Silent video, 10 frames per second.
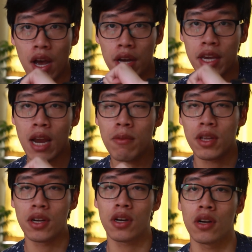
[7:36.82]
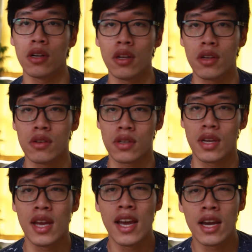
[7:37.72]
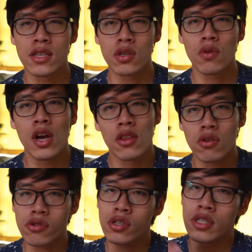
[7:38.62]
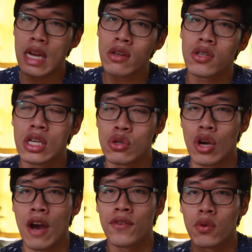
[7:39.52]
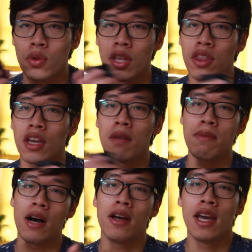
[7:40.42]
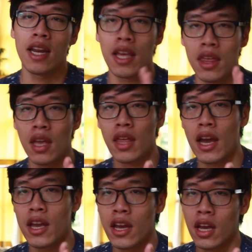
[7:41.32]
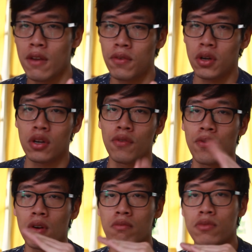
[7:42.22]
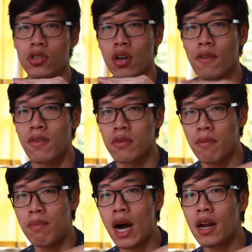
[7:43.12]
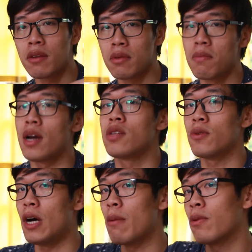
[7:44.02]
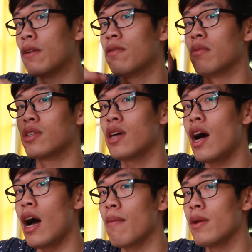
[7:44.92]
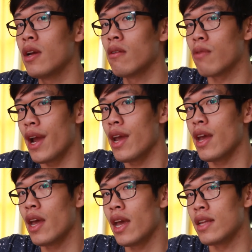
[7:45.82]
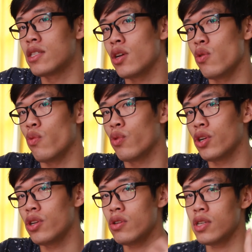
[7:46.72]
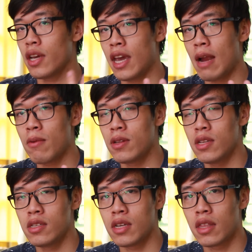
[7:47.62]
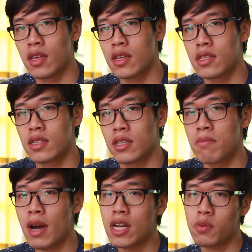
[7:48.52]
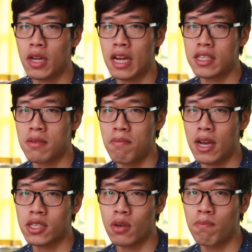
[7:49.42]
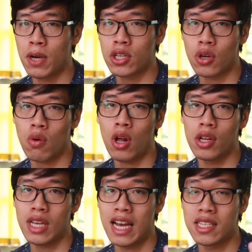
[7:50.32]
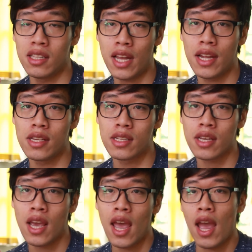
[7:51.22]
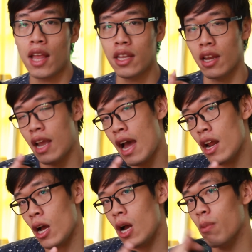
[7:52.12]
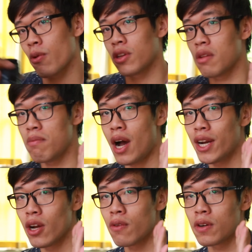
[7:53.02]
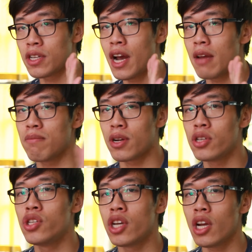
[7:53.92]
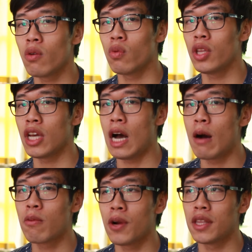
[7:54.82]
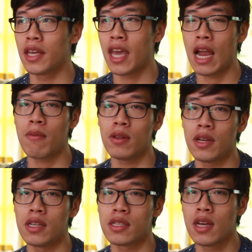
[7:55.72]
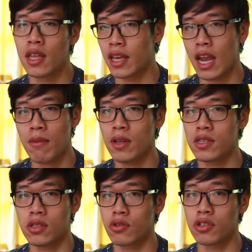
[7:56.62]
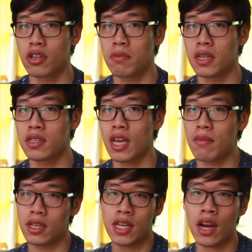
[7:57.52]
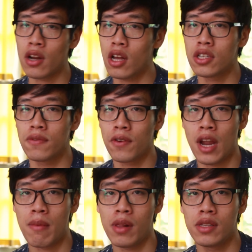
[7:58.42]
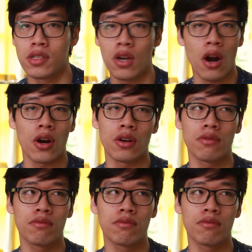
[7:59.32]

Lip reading: camera that you're currently using. And so those are the downsides you have to really think about. And I think that if you're going to start from the bottom, you might as well upgrade from the top, right? And so when you're using a camera lens like this, you might as well have the best picture quality as a lens and then kind of upgrade the body over time, because you can't really upgrade the camera lens. The camera lens is always going to be the same, and technology for camera lenses are